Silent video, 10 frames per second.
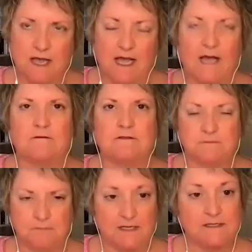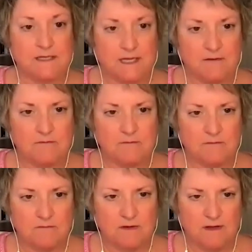how to meditate.
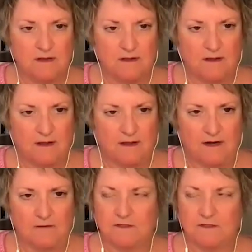And